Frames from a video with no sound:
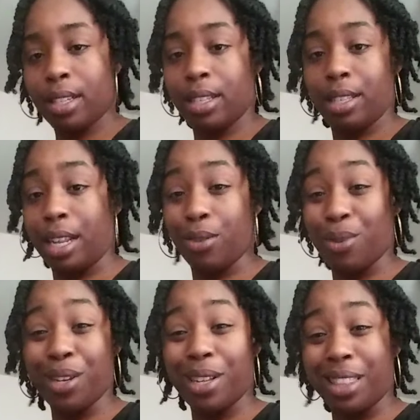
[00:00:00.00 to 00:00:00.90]
Seeing the
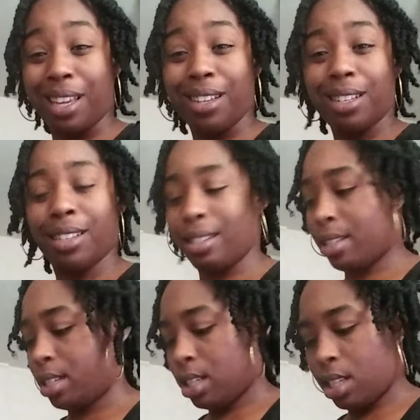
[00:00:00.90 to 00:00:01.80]
wheel, I think.
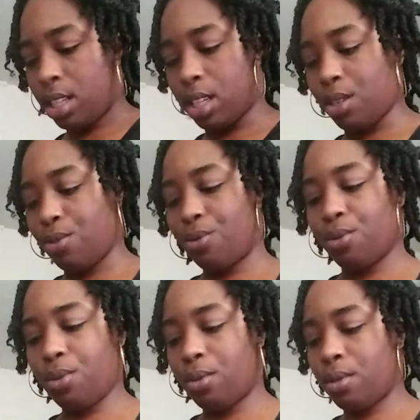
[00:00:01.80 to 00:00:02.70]

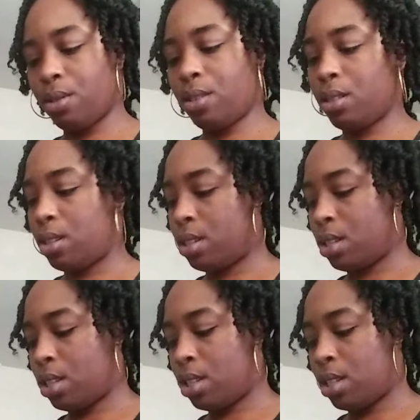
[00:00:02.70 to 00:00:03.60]
Ooh.
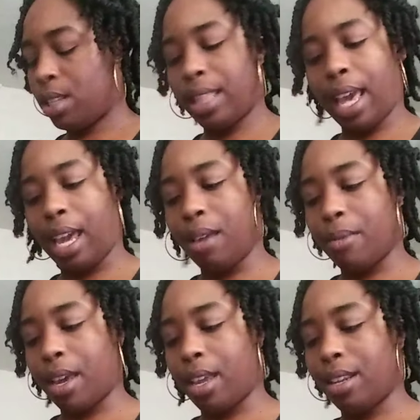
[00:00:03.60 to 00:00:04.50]
The
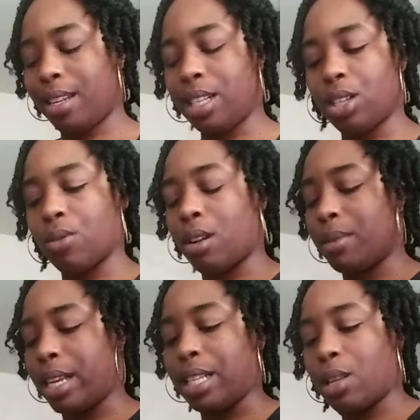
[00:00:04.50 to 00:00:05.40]
hangman. This is what I'm
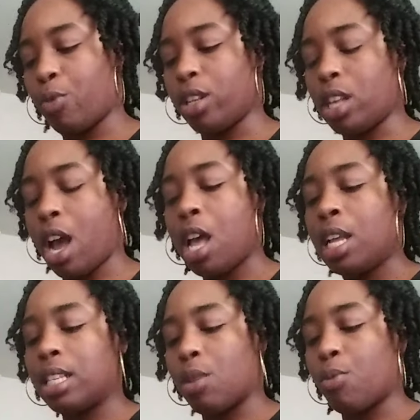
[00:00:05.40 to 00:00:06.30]
saying. Someone's
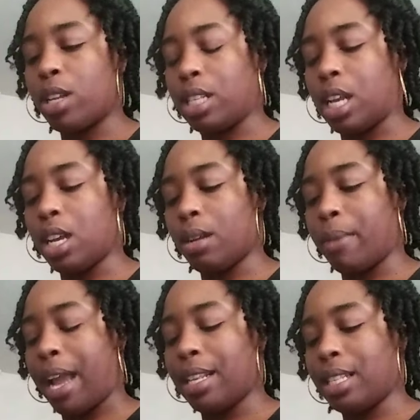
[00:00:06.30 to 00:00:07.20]
someone's um
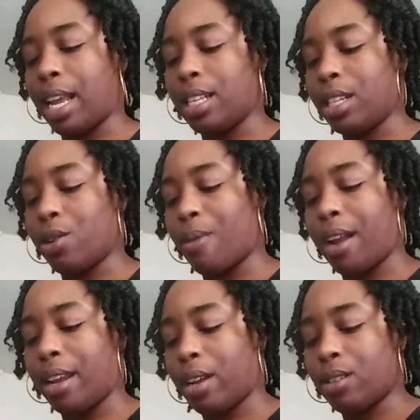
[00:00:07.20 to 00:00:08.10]
at a standstill right
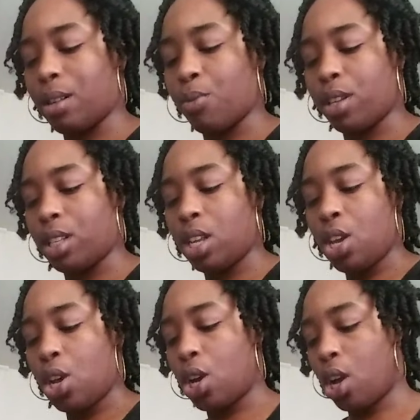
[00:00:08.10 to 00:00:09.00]
now. Someone's
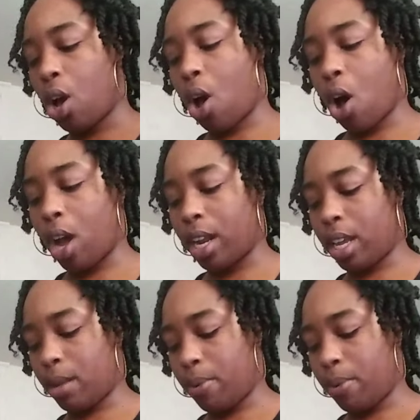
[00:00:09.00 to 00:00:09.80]
caught up.